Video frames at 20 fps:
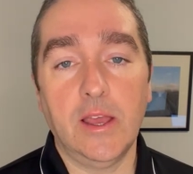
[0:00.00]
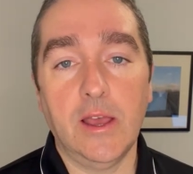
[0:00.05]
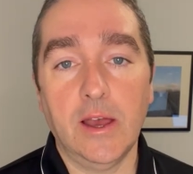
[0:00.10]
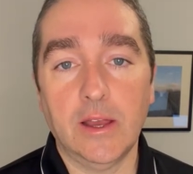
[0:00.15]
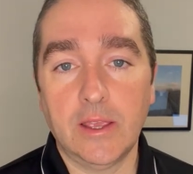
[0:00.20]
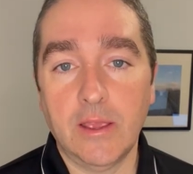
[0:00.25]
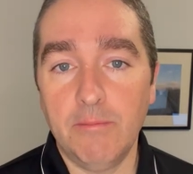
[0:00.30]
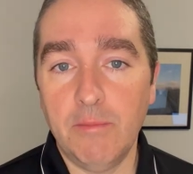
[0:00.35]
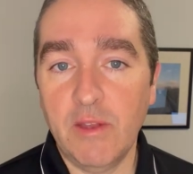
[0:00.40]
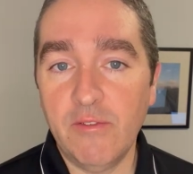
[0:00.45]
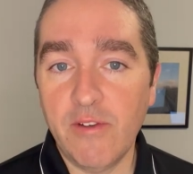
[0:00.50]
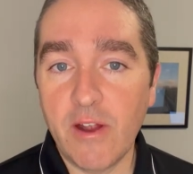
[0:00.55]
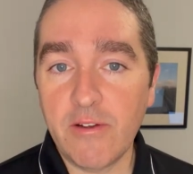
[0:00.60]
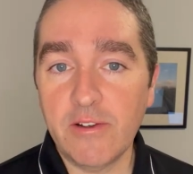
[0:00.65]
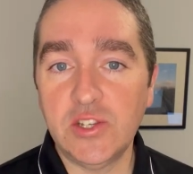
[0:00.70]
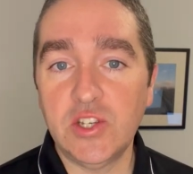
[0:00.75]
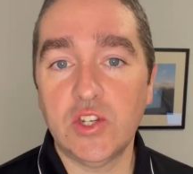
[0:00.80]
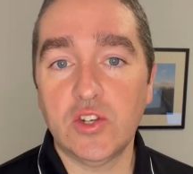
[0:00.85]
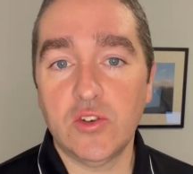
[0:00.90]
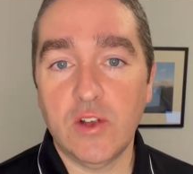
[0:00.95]
it can be
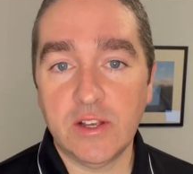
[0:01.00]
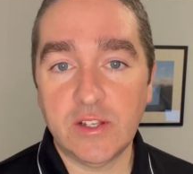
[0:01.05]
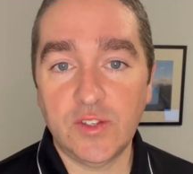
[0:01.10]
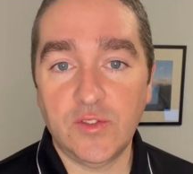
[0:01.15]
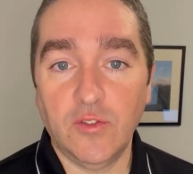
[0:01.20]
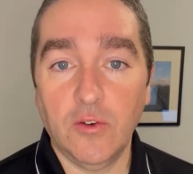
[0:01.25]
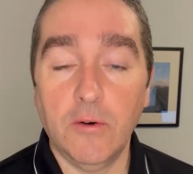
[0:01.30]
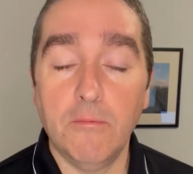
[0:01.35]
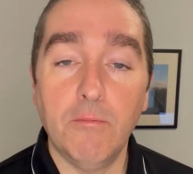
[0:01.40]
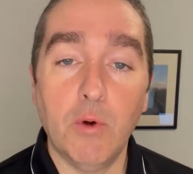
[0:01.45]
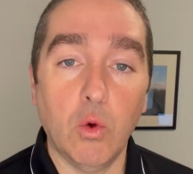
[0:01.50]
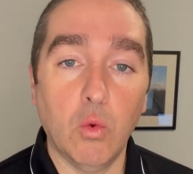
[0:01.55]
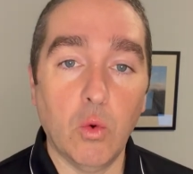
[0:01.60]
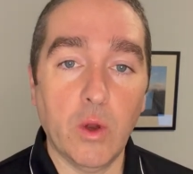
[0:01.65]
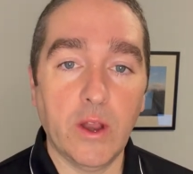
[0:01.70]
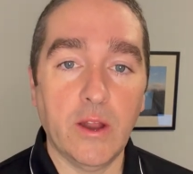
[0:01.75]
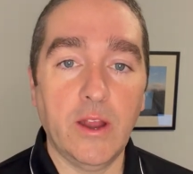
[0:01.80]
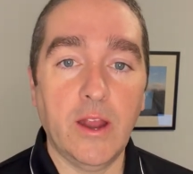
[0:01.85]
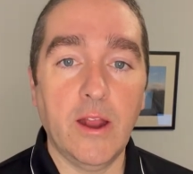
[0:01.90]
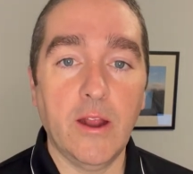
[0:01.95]
very stressful, but
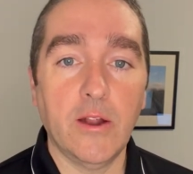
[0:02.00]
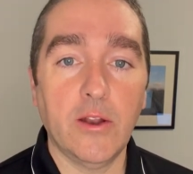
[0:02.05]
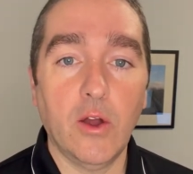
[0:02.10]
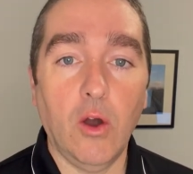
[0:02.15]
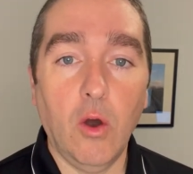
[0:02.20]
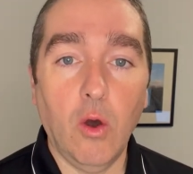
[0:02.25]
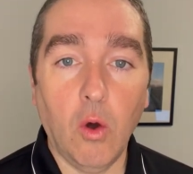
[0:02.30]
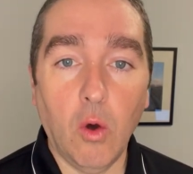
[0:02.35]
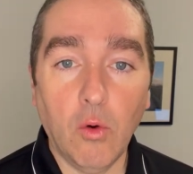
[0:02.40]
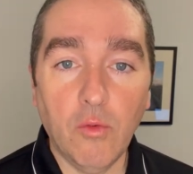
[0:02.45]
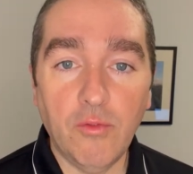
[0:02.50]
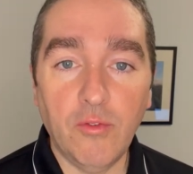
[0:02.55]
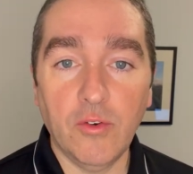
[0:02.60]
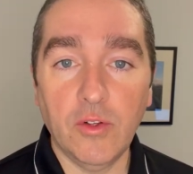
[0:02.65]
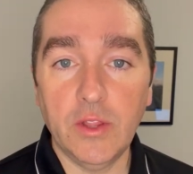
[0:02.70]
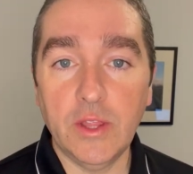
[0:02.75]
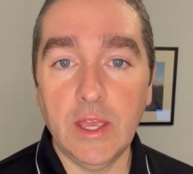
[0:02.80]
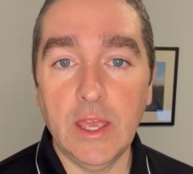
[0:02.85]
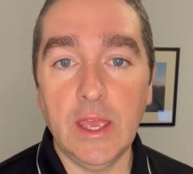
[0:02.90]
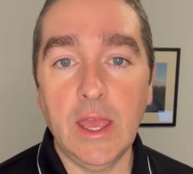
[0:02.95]
we're here to
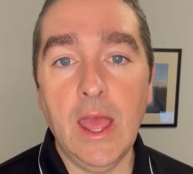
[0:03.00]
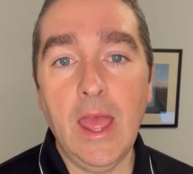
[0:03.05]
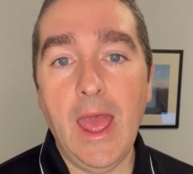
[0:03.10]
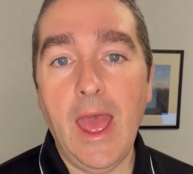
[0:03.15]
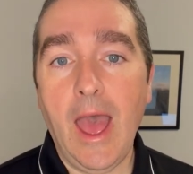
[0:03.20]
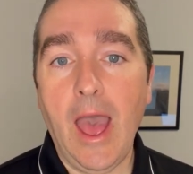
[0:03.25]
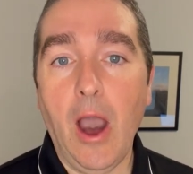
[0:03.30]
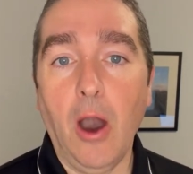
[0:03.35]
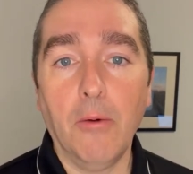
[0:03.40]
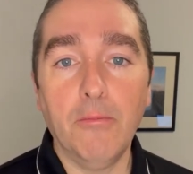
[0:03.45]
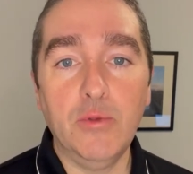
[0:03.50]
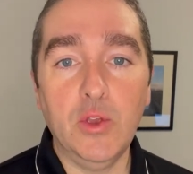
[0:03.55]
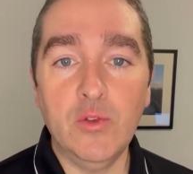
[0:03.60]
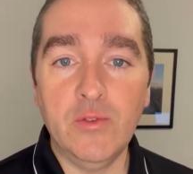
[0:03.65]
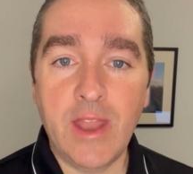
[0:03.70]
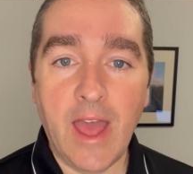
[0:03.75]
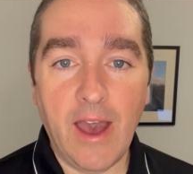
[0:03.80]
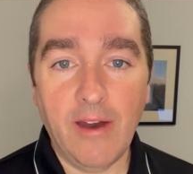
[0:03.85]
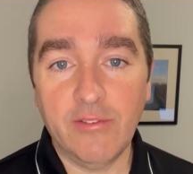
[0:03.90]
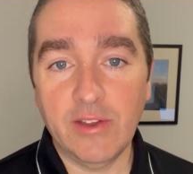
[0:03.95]
hopefully help you
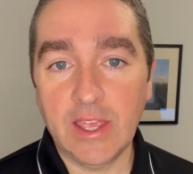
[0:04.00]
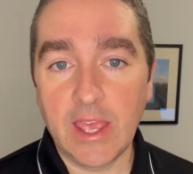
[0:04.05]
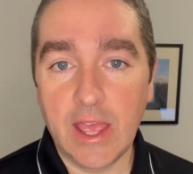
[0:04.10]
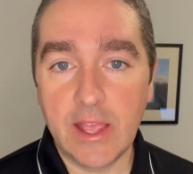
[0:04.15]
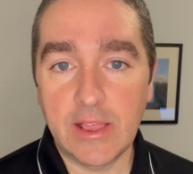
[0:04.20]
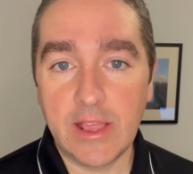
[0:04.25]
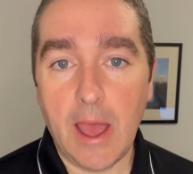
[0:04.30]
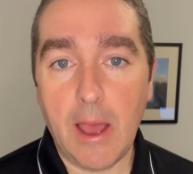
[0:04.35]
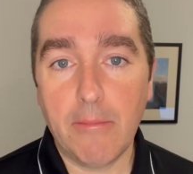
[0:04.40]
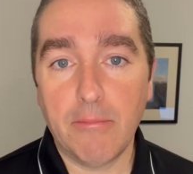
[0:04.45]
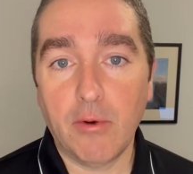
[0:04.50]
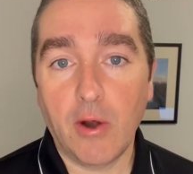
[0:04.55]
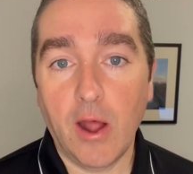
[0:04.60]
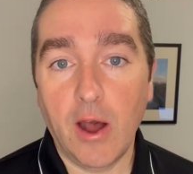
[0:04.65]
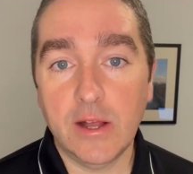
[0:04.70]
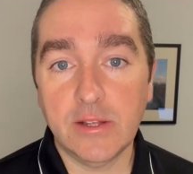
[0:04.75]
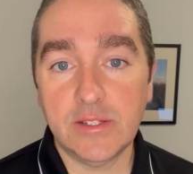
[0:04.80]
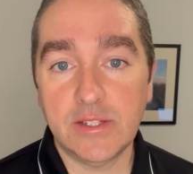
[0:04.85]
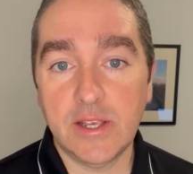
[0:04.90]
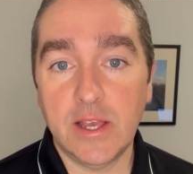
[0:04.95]
navigate that
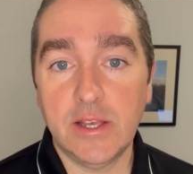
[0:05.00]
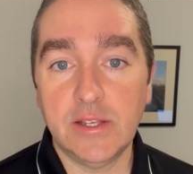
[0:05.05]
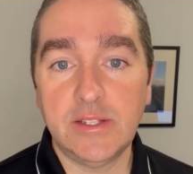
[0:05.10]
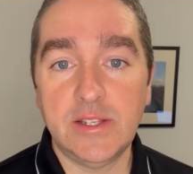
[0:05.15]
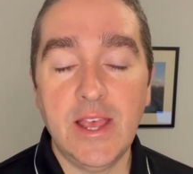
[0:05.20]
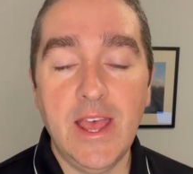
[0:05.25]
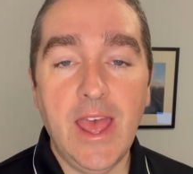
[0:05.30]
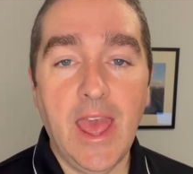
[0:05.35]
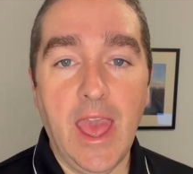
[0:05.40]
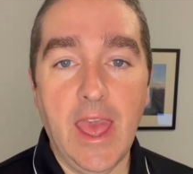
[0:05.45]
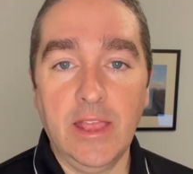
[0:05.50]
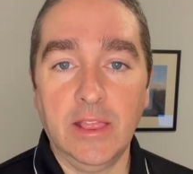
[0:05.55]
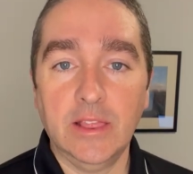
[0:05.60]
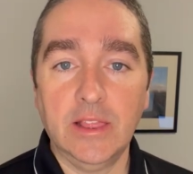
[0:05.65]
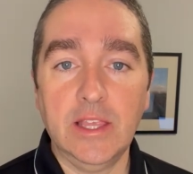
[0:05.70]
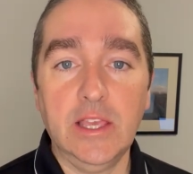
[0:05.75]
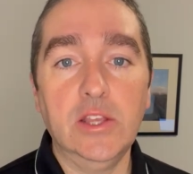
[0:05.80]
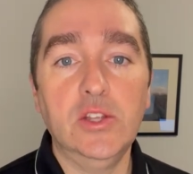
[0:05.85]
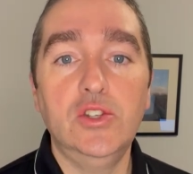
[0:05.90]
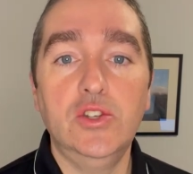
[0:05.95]
process and
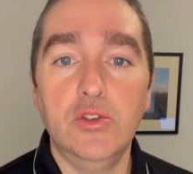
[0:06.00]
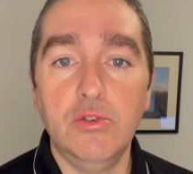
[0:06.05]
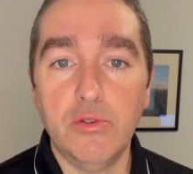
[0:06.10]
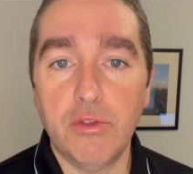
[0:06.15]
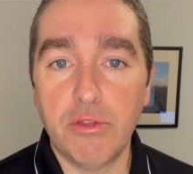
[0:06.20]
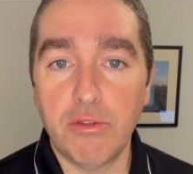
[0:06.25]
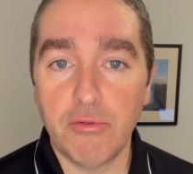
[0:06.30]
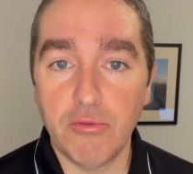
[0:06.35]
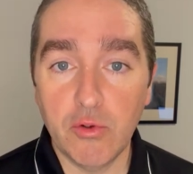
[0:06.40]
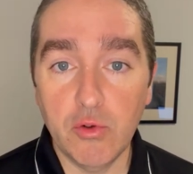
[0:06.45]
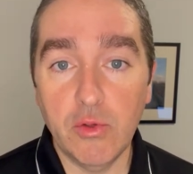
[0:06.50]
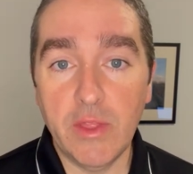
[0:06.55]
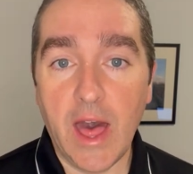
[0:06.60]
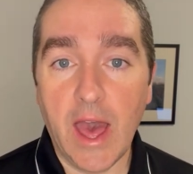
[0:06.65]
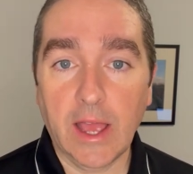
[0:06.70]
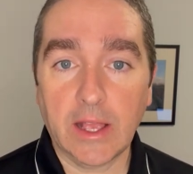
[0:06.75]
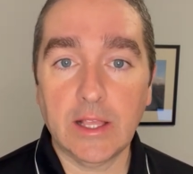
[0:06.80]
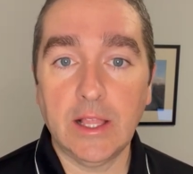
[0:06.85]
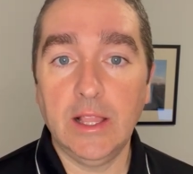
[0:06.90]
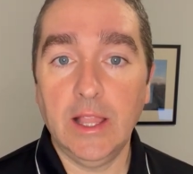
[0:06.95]
lead you through
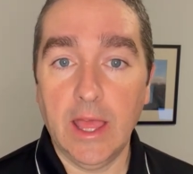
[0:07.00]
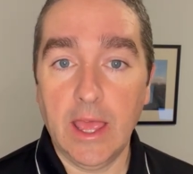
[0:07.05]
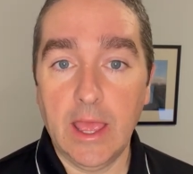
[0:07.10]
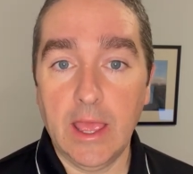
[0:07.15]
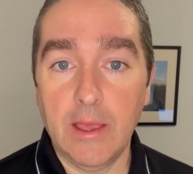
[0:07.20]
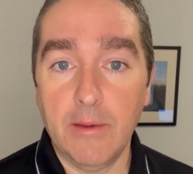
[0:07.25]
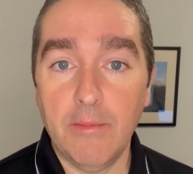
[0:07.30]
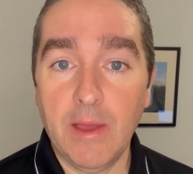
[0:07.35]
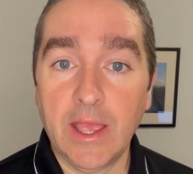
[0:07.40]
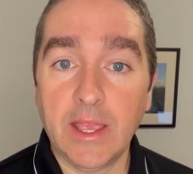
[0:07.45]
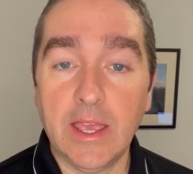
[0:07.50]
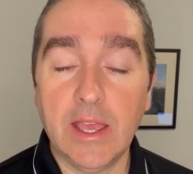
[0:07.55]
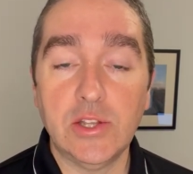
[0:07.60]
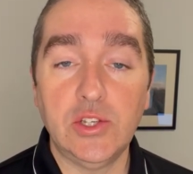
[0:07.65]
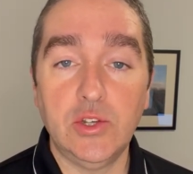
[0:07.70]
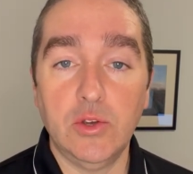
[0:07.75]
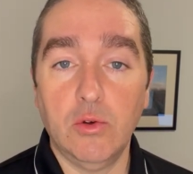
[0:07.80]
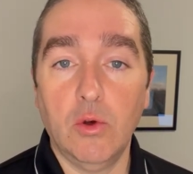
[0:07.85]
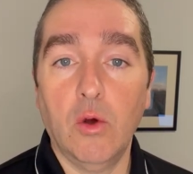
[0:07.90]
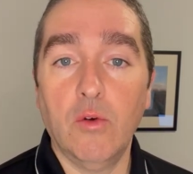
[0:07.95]
that claim and
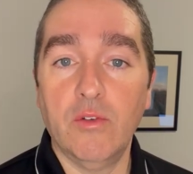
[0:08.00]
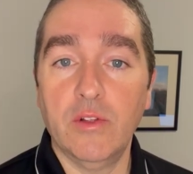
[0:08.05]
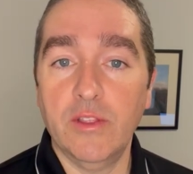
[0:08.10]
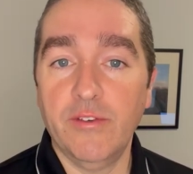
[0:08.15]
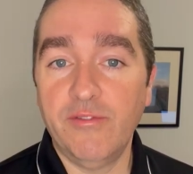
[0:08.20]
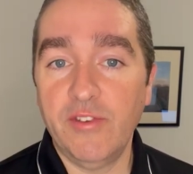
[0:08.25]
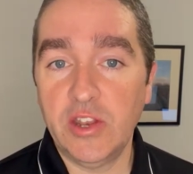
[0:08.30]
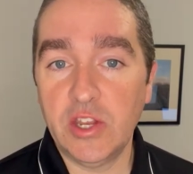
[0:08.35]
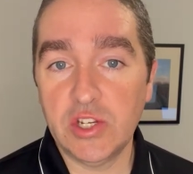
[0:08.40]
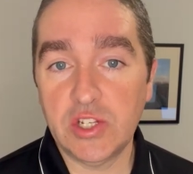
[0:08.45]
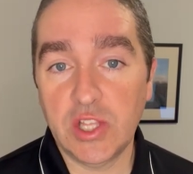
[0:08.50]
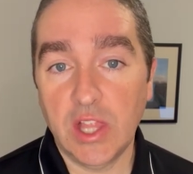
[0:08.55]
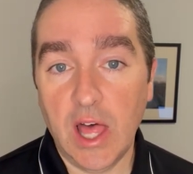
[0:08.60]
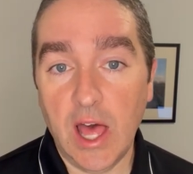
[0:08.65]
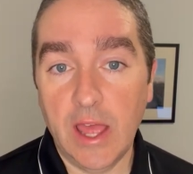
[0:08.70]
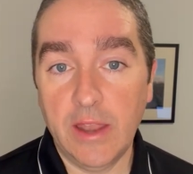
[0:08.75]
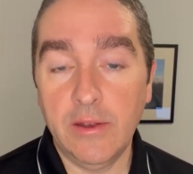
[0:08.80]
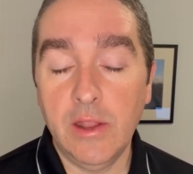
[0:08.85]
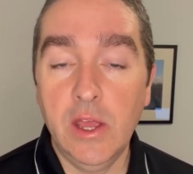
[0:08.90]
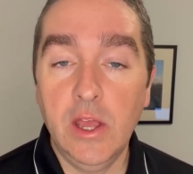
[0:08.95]
get you over the finish
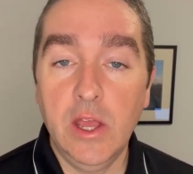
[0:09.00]
line.